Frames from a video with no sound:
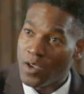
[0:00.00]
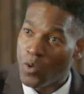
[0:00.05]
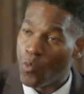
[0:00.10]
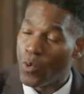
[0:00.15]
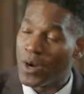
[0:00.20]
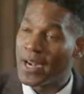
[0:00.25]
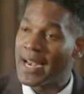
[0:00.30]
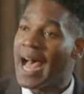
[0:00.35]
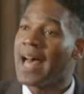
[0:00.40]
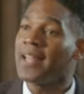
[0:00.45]

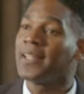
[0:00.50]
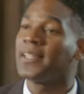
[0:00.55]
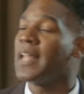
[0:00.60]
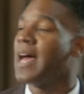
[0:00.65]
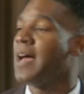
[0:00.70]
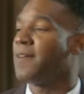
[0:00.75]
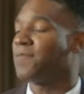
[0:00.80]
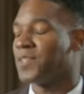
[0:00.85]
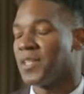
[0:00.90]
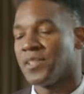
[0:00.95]
We're not
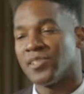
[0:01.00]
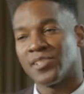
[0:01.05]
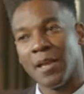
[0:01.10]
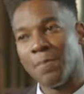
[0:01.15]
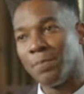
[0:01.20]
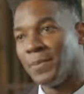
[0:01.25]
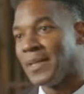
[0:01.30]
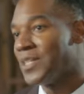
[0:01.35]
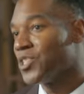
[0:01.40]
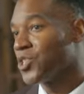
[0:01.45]
left to
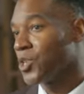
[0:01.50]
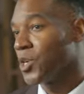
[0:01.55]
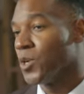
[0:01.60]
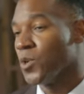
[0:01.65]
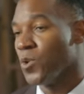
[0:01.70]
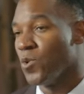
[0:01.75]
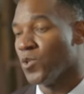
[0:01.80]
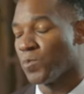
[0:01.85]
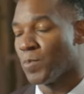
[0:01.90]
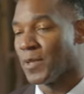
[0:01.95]
simply
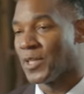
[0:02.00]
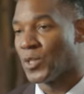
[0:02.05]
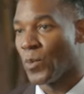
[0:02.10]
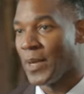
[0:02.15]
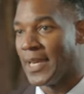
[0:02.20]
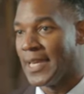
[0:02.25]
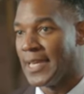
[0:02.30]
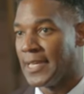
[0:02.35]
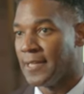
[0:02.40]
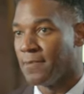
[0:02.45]
choose
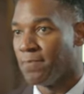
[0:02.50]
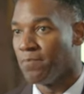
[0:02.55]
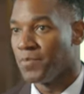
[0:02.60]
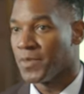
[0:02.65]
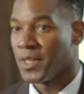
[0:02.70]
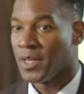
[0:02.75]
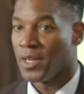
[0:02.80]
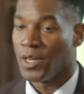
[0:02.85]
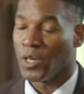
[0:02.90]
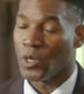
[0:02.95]
between
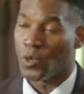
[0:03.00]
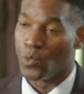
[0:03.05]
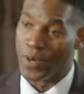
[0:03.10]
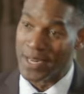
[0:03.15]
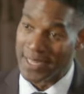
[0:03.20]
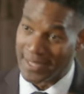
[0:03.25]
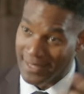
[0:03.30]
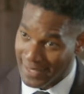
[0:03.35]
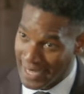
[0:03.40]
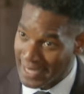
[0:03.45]

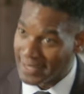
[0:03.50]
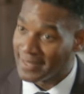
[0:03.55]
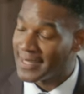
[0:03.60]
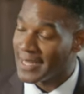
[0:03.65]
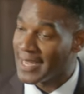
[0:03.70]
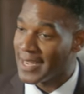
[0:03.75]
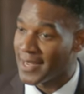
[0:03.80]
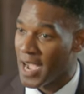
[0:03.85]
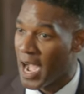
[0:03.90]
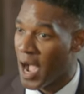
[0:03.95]

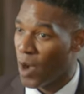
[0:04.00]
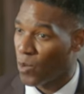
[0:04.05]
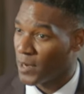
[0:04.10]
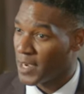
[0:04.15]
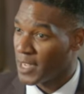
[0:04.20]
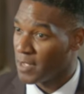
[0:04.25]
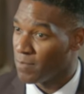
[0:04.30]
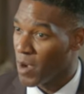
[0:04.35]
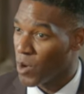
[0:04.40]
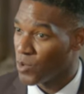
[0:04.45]
resenting
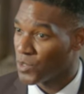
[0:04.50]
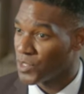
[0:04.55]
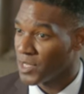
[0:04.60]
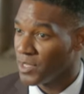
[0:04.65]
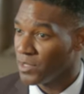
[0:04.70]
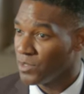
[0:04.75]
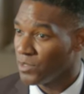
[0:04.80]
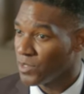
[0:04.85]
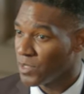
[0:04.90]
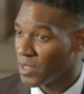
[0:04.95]
our
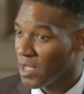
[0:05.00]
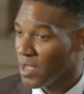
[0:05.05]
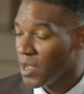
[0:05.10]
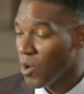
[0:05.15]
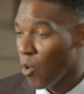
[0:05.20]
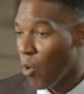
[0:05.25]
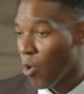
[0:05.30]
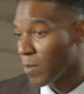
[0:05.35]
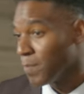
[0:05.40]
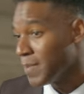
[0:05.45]
emotions
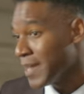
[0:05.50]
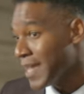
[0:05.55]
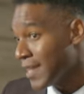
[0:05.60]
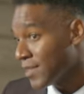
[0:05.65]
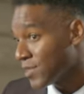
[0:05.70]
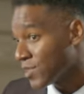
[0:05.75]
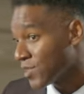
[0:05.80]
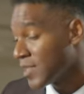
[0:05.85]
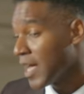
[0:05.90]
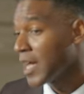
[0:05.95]
or
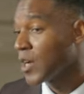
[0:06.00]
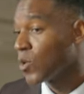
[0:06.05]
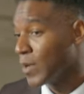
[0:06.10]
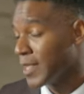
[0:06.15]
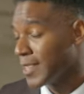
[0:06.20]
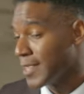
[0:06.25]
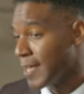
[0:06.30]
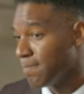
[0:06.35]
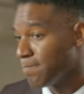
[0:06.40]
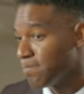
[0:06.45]
being stuck
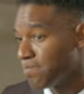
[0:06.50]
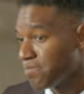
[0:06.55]
with them.